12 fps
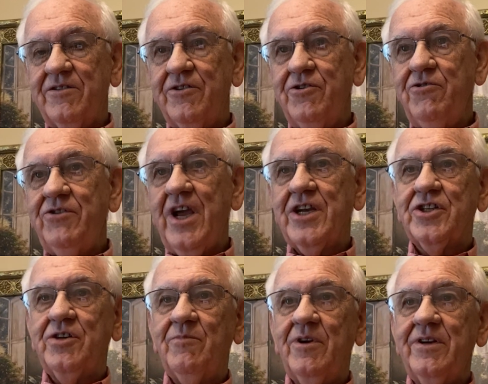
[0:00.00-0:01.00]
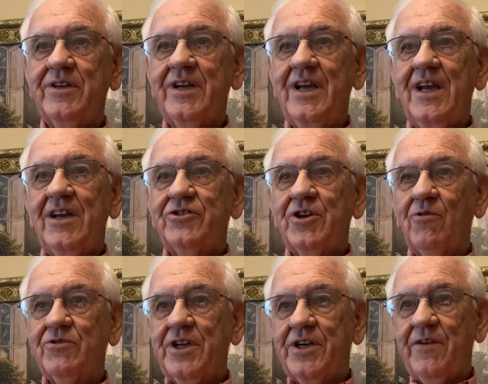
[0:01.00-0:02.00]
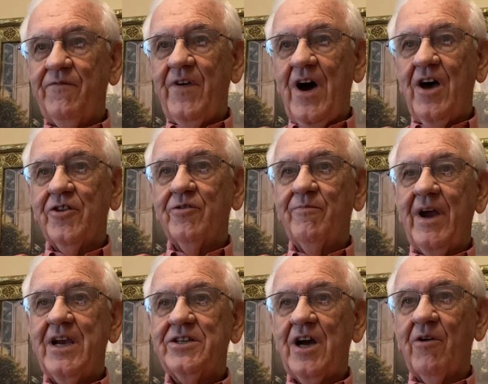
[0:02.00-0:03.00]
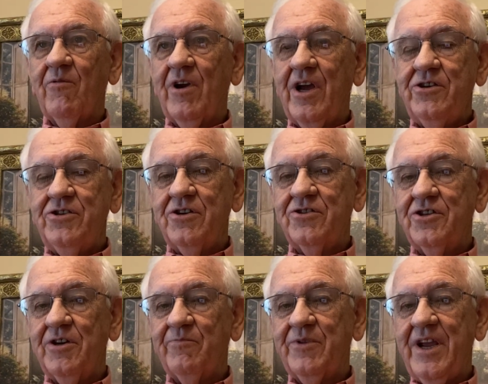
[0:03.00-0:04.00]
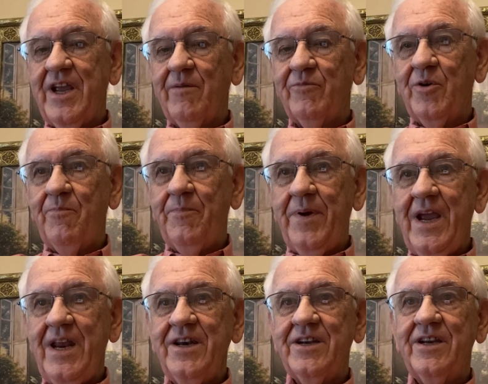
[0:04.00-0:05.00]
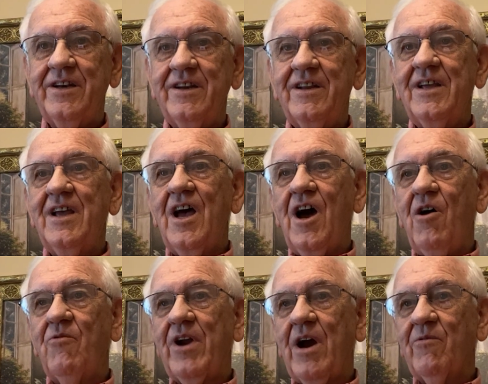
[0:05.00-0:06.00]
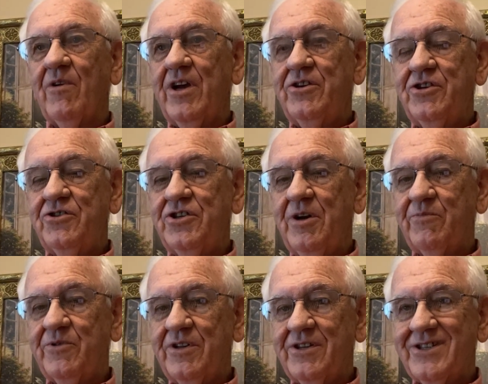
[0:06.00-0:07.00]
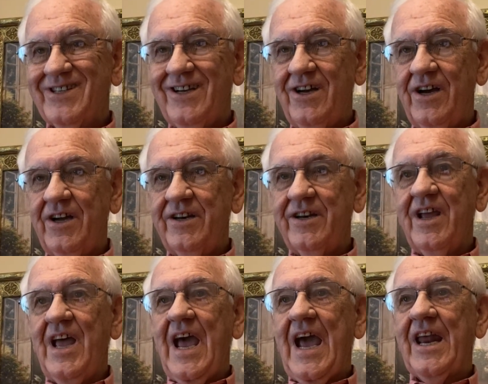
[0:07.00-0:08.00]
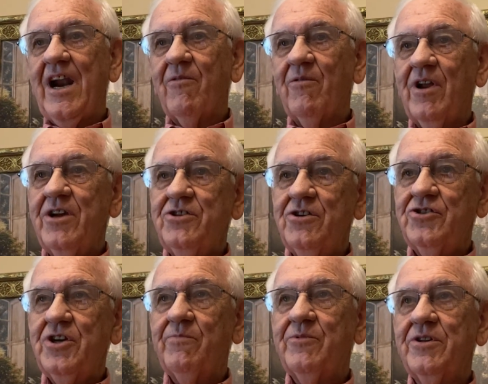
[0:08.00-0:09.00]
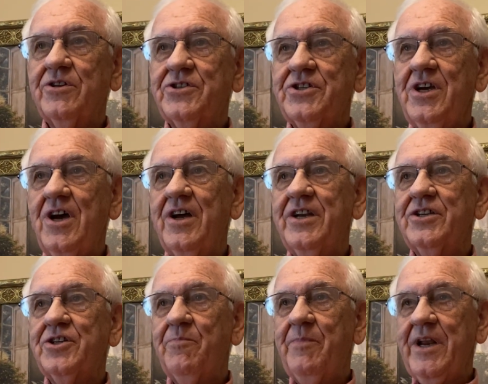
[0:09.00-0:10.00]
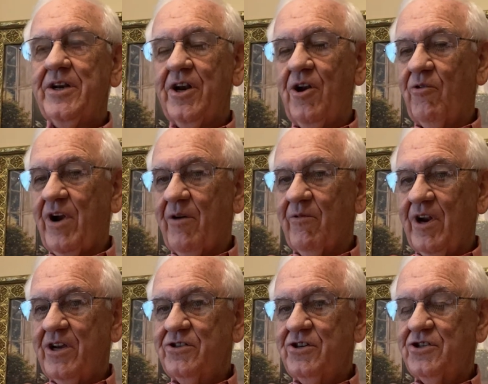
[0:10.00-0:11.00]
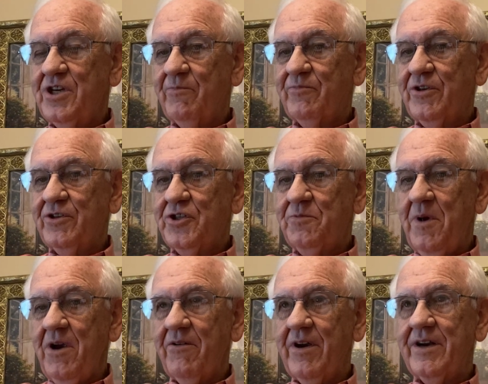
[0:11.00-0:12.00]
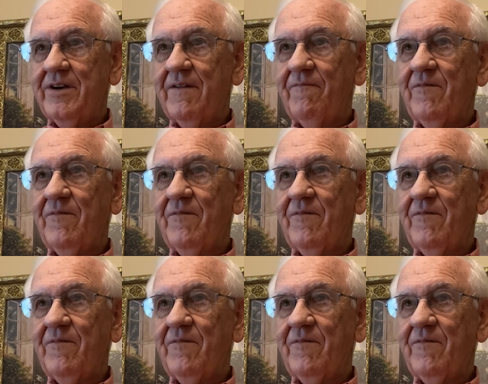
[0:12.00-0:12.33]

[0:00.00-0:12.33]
The New Testament shows that the Father makes our relationship to Him dependent on our relationship to the Son, and our relationship to the Son is dependent on our relationship to the Spirit.